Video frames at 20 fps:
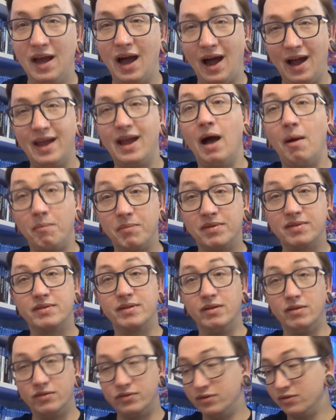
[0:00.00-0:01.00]
I am
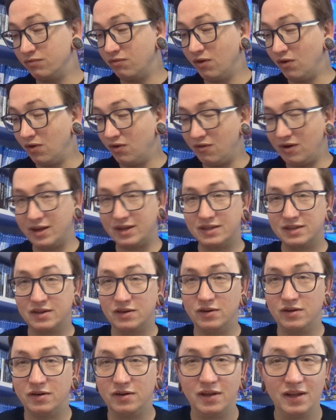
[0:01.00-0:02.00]
still just Roller X
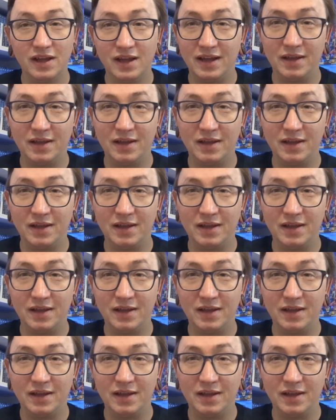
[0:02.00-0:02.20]
Core.